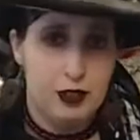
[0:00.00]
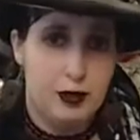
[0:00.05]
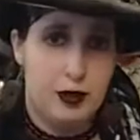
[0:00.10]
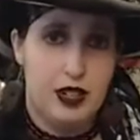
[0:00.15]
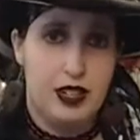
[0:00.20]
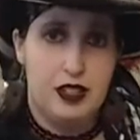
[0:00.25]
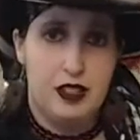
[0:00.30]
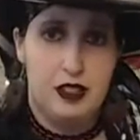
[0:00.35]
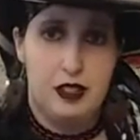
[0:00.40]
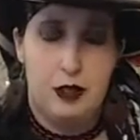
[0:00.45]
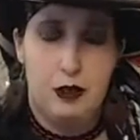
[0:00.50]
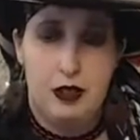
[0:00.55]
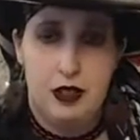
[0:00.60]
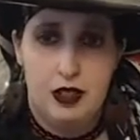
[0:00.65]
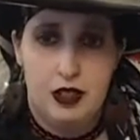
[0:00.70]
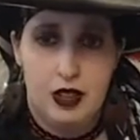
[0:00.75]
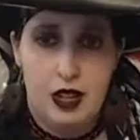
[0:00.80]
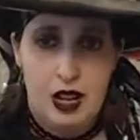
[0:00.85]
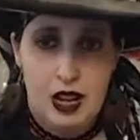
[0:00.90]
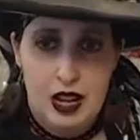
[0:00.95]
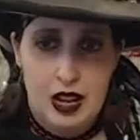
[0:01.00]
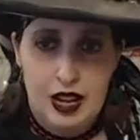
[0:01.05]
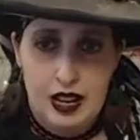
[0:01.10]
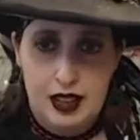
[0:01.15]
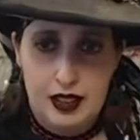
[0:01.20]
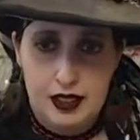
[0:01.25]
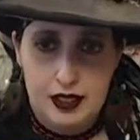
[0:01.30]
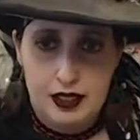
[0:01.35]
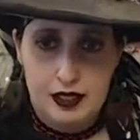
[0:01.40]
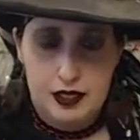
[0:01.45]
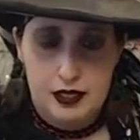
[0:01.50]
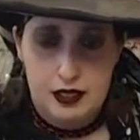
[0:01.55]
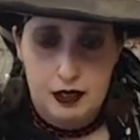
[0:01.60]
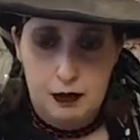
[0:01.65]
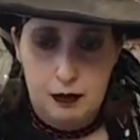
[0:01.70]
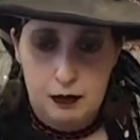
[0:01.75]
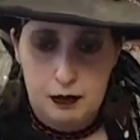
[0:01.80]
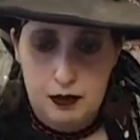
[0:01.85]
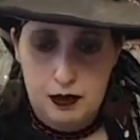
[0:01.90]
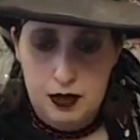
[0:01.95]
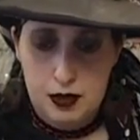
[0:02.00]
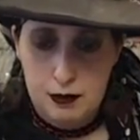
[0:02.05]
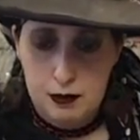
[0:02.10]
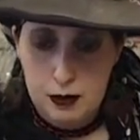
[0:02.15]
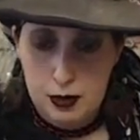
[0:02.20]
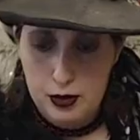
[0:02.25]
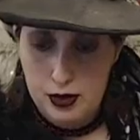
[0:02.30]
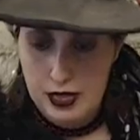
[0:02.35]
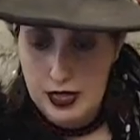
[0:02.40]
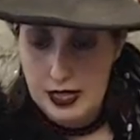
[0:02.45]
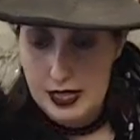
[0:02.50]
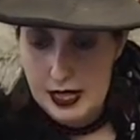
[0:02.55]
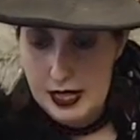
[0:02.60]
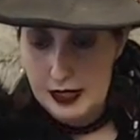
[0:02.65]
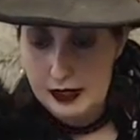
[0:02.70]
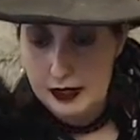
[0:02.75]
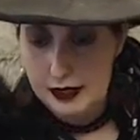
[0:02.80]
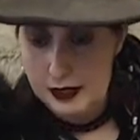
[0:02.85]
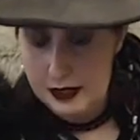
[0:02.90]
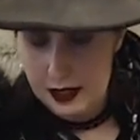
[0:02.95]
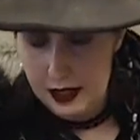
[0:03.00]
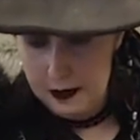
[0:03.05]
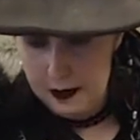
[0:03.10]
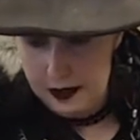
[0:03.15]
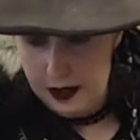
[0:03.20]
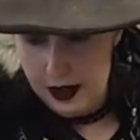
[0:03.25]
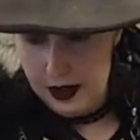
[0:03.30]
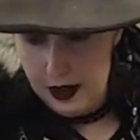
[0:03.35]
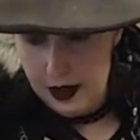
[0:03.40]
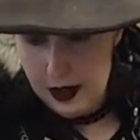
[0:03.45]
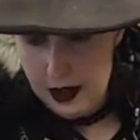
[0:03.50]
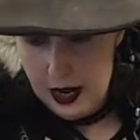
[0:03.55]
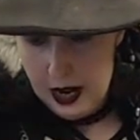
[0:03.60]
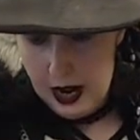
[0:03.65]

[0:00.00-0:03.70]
right? You're doing some pretty neat stuff there,